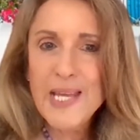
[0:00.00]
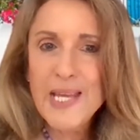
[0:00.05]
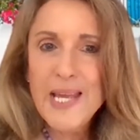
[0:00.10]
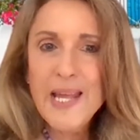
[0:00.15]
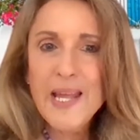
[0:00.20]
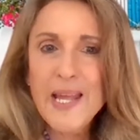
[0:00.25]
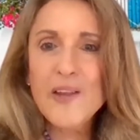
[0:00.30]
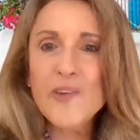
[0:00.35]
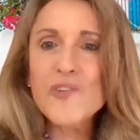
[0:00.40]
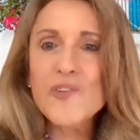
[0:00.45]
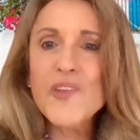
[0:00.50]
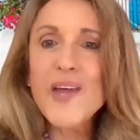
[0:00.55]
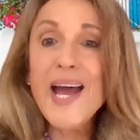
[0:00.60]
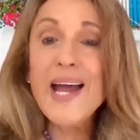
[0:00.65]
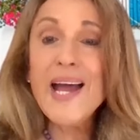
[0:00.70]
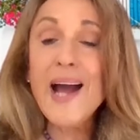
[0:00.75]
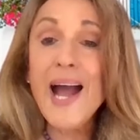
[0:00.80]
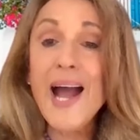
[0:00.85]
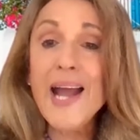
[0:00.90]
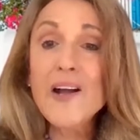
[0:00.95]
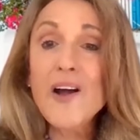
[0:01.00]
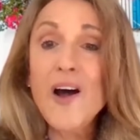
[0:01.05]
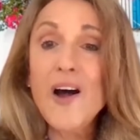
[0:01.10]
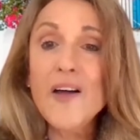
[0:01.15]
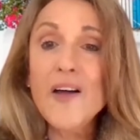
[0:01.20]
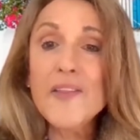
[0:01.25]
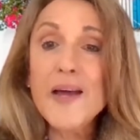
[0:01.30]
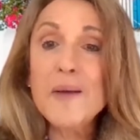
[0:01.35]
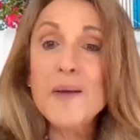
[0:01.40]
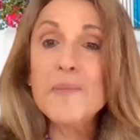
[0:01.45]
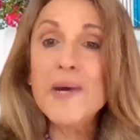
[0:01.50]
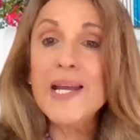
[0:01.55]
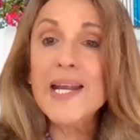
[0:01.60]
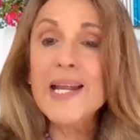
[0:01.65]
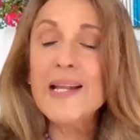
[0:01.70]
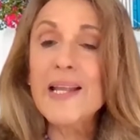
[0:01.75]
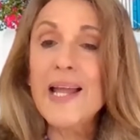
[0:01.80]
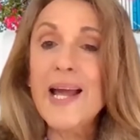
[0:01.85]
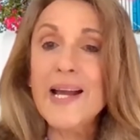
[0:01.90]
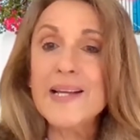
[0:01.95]
Is that I call that money
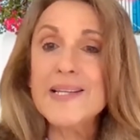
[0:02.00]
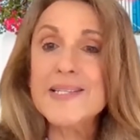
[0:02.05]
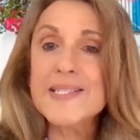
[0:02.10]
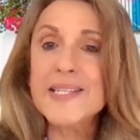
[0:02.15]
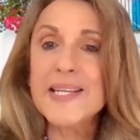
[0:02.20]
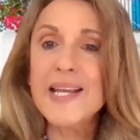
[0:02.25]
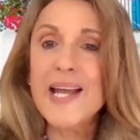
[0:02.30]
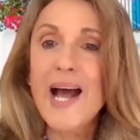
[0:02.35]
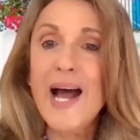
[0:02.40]
legacy.